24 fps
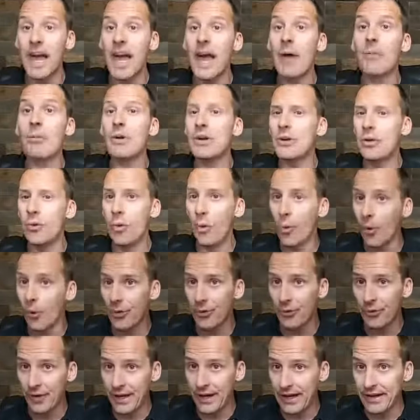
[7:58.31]
And when you
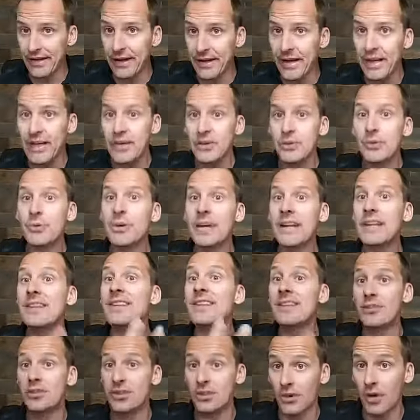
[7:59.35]
order it, you get a
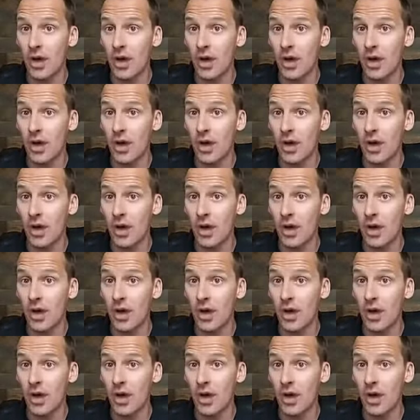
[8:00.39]
digital